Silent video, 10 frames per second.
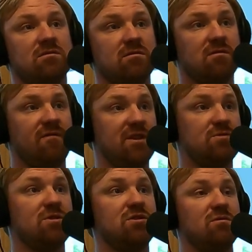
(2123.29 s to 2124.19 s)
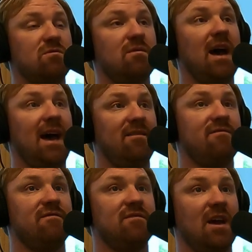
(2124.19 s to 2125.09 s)
fish what you
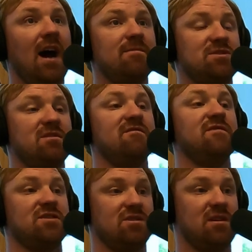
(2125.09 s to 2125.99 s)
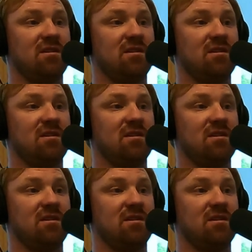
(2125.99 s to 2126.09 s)
have the option of fishing.